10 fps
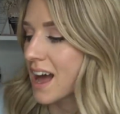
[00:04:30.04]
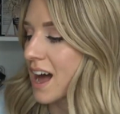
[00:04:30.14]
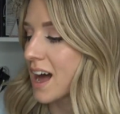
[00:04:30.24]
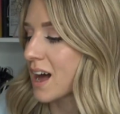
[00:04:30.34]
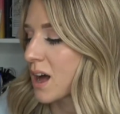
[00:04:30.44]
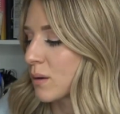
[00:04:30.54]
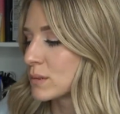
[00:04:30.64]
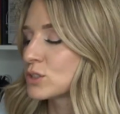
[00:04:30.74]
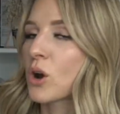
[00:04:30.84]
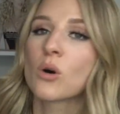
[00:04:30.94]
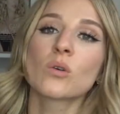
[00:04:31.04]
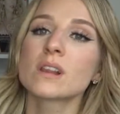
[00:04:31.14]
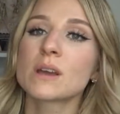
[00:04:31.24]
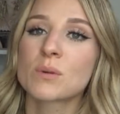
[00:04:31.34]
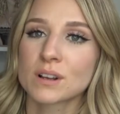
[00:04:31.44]
Um,
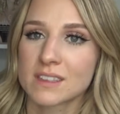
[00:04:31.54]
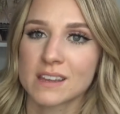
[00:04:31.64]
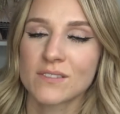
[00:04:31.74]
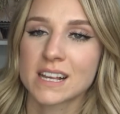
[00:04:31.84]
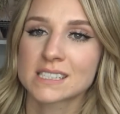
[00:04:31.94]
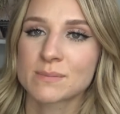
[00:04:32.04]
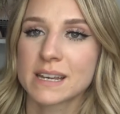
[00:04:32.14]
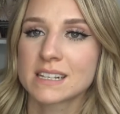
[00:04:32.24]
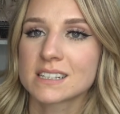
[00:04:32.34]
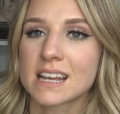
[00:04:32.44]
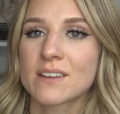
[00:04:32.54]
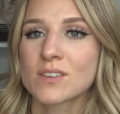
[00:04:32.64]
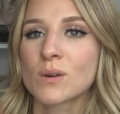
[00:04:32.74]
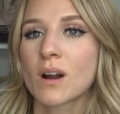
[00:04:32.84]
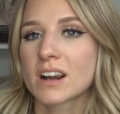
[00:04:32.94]
totally worth the investment. If
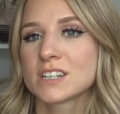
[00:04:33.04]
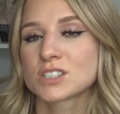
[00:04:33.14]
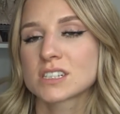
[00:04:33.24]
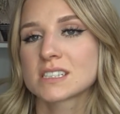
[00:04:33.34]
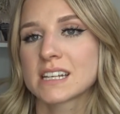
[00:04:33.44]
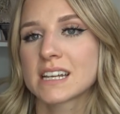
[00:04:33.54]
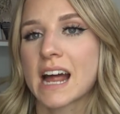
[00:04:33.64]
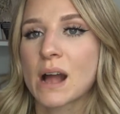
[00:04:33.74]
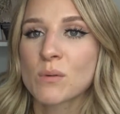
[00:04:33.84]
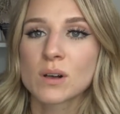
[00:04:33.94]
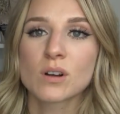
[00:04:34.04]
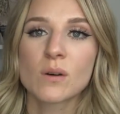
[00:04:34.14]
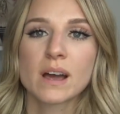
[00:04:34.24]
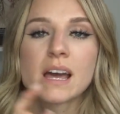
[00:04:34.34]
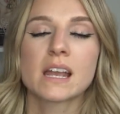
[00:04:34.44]
you are interested, I will go
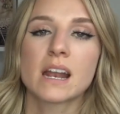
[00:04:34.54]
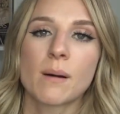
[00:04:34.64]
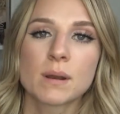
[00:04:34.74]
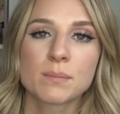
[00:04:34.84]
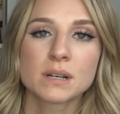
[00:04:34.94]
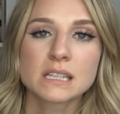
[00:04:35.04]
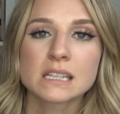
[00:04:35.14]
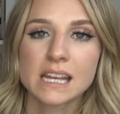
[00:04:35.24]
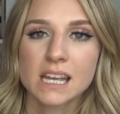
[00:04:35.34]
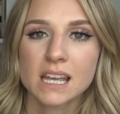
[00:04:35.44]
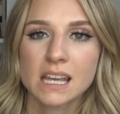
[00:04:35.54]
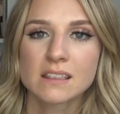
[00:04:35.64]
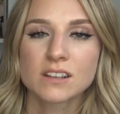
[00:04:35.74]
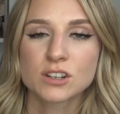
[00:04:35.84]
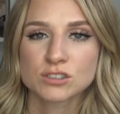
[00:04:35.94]
ahead and I'm gonna put the link
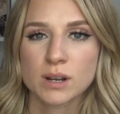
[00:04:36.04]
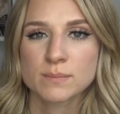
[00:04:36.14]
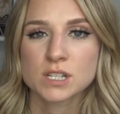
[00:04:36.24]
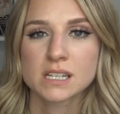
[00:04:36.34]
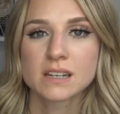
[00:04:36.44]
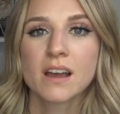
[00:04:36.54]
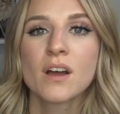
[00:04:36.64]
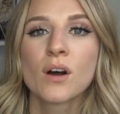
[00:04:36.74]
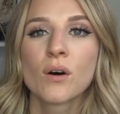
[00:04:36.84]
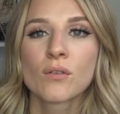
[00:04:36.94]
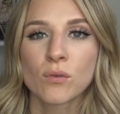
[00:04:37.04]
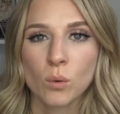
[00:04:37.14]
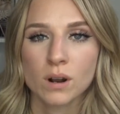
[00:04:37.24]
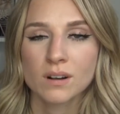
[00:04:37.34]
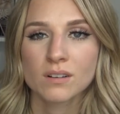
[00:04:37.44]
in the description
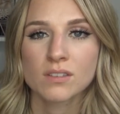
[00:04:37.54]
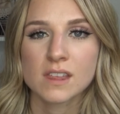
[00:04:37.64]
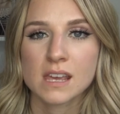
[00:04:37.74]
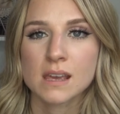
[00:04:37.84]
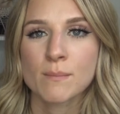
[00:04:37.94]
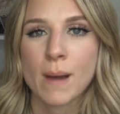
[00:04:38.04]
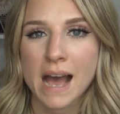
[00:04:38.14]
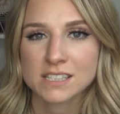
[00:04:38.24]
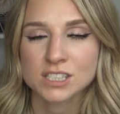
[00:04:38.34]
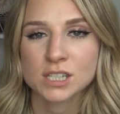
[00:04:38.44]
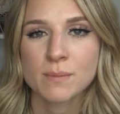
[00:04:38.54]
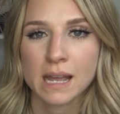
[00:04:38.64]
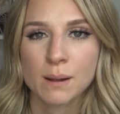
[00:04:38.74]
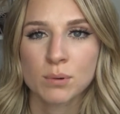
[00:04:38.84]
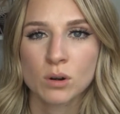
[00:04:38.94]
for the master
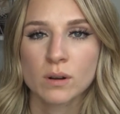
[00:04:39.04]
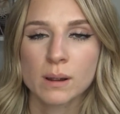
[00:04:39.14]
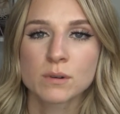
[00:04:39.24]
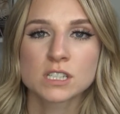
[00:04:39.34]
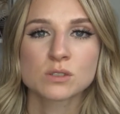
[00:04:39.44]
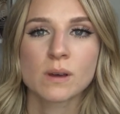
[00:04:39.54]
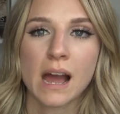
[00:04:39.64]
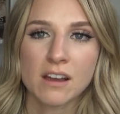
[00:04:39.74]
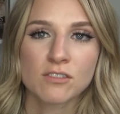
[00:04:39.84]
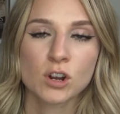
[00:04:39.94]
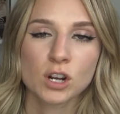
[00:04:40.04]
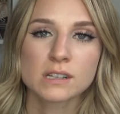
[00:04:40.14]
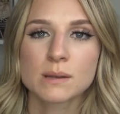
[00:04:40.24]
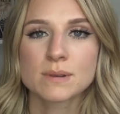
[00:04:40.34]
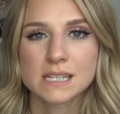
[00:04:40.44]
makeup program, which is what I've
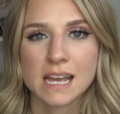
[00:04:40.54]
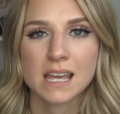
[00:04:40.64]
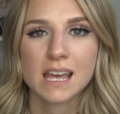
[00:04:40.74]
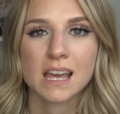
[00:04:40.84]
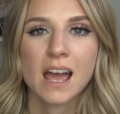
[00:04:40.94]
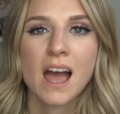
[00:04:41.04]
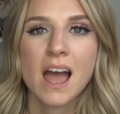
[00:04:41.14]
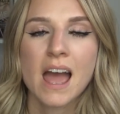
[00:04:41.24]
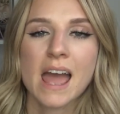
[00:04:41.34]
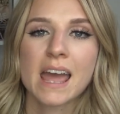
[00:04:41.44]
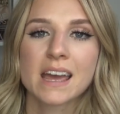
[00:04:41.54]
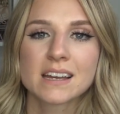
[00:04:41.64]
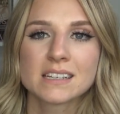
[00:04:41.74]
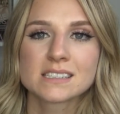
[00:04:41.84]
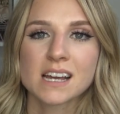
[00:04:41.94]
currently been taking.
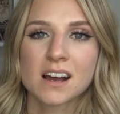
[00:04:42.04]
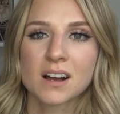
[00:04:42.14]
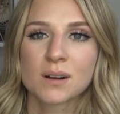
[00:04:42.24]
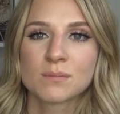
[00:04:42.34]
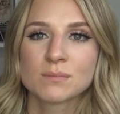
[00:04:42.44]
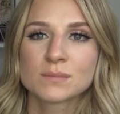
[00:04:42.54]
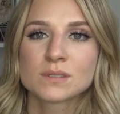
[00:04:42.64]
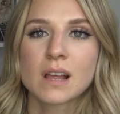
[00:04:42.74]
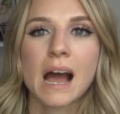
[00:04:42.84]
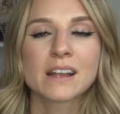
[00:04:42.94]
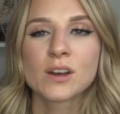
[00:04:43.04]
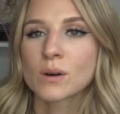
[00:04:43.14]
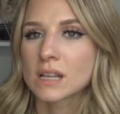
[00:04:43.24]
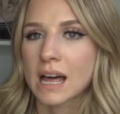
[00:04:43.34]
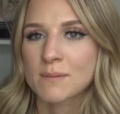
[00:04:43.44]
And um, I
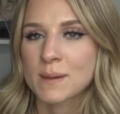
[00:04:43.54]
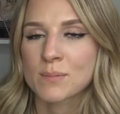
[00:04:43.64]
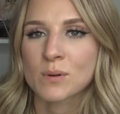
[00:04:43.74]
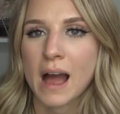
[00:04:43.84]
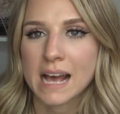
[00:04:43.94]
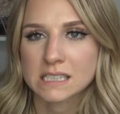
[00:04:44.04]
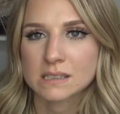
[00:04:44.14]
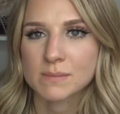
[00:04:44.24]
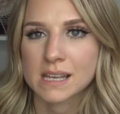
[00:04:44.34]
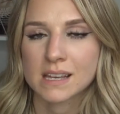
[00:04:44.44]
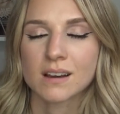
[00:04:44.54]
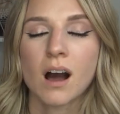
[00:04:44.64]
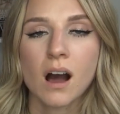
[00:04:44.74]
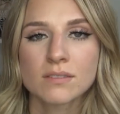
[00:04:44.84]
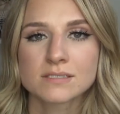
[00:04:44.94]
know a lot of people ask me
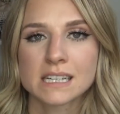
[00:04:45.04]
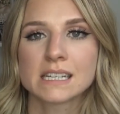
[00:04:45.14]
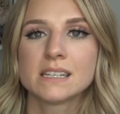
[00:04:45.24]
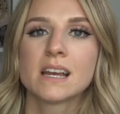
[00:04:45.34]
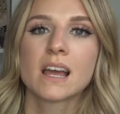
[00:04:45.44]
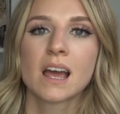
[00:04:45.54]
often,